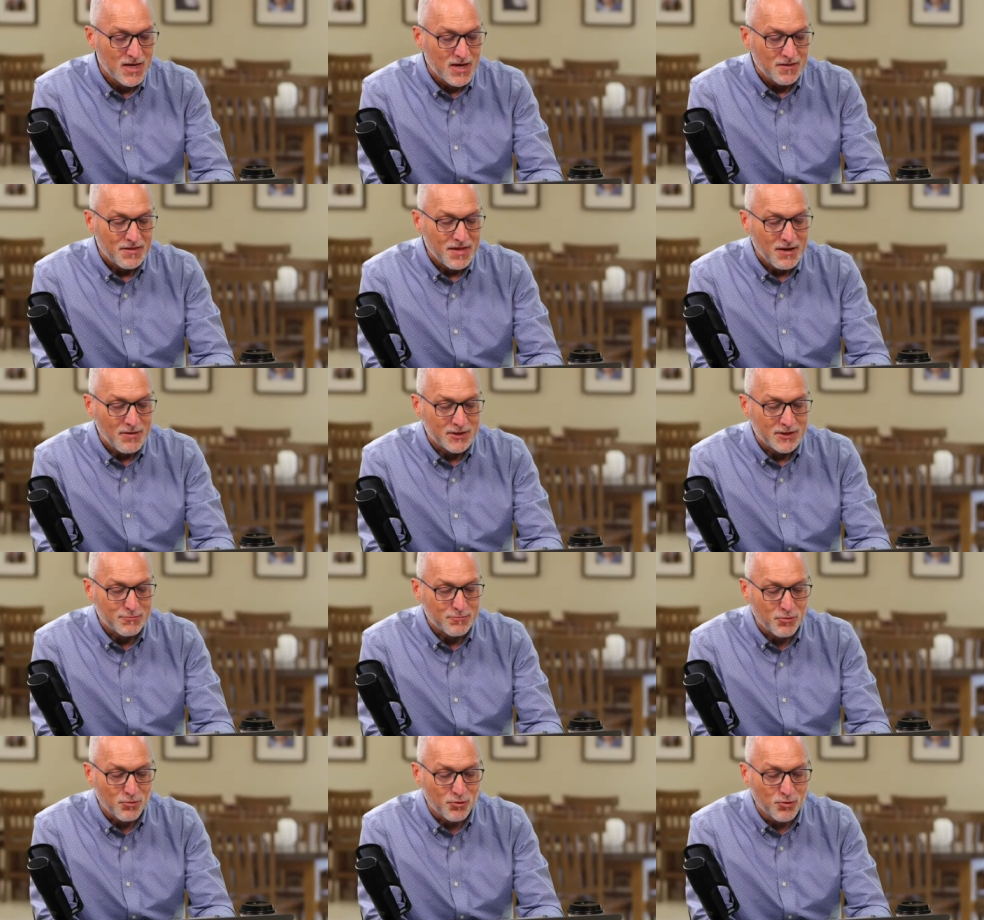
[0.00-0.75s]
Thou
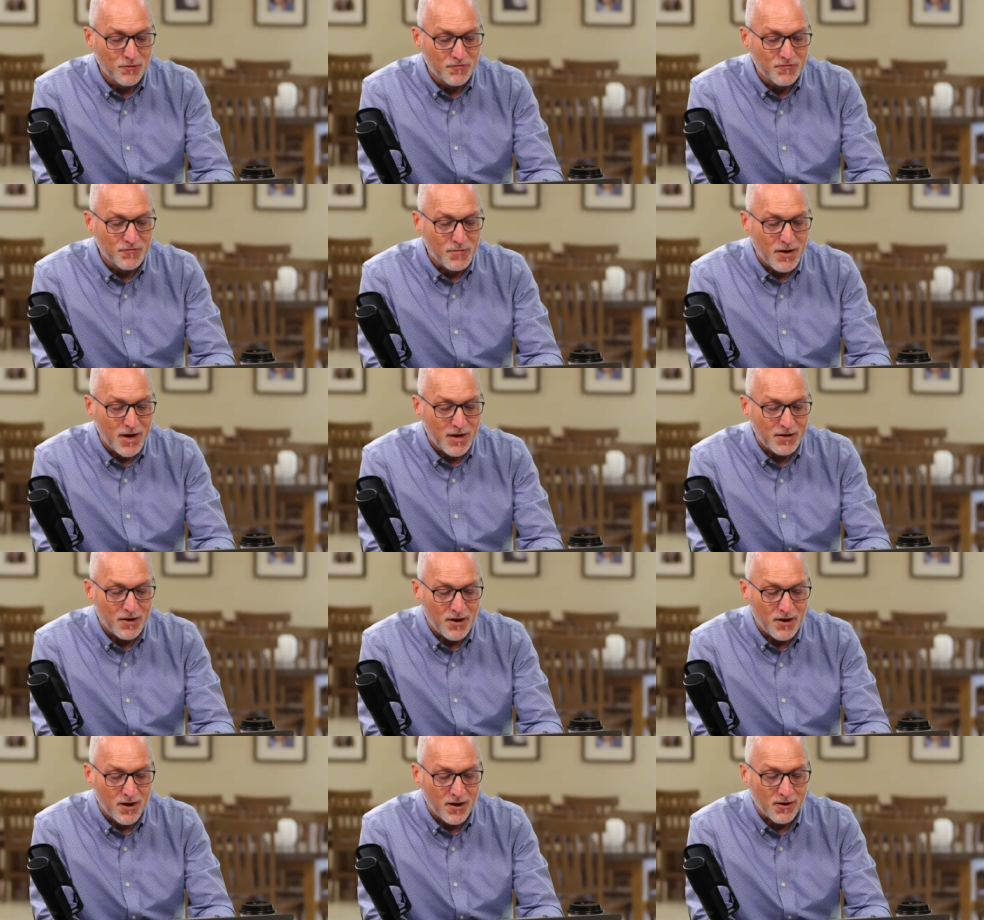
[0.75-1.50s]
hast proved
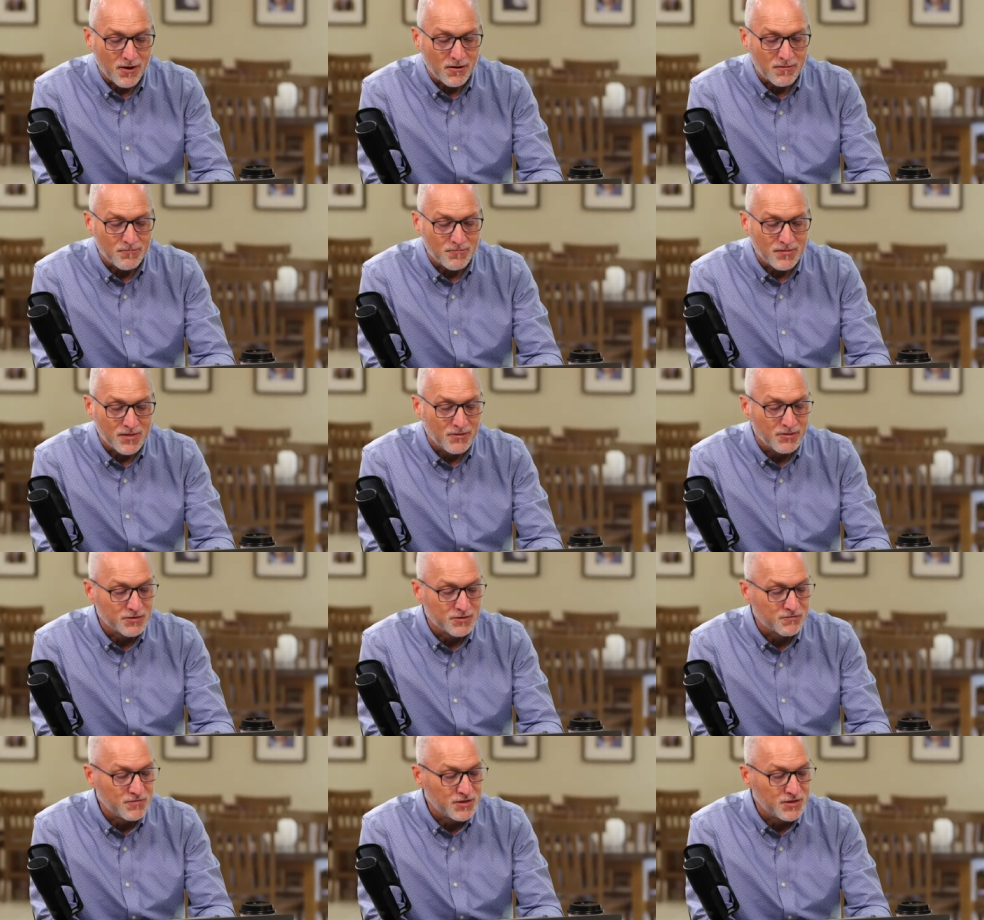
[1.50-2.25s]
mine heart. Thou
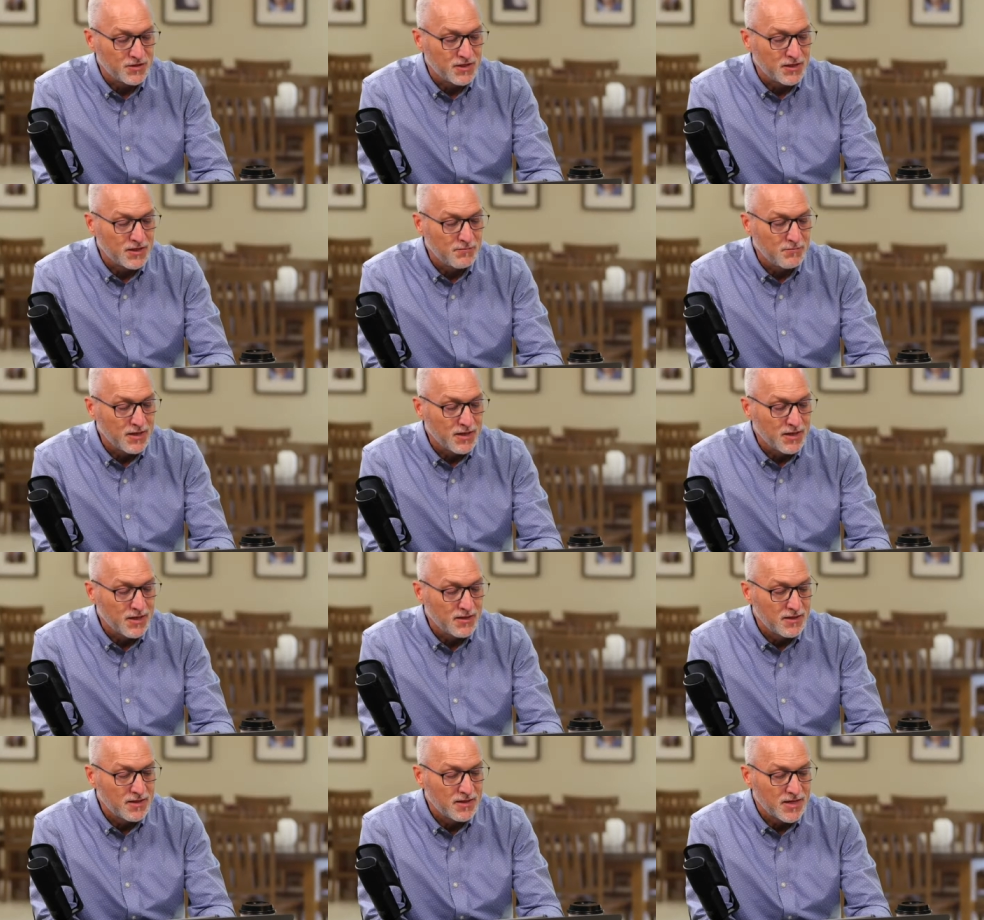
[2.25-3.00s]
hast visited
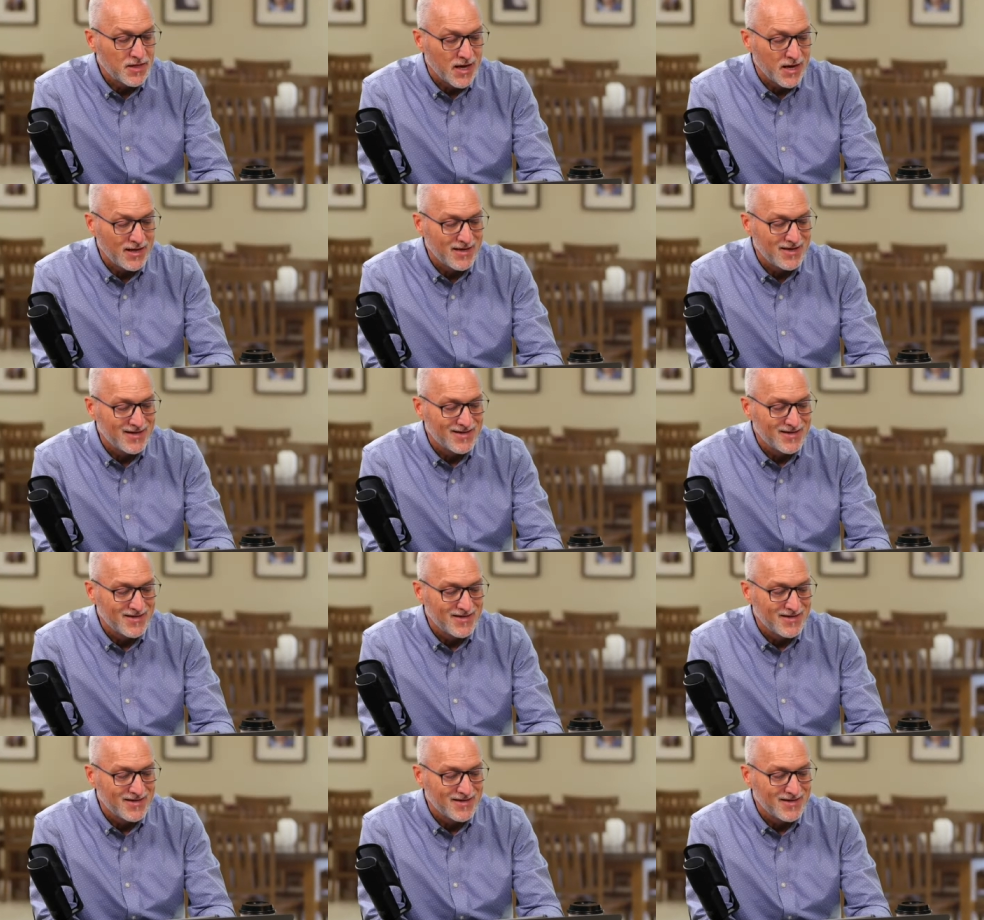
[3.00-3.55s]
me in the night.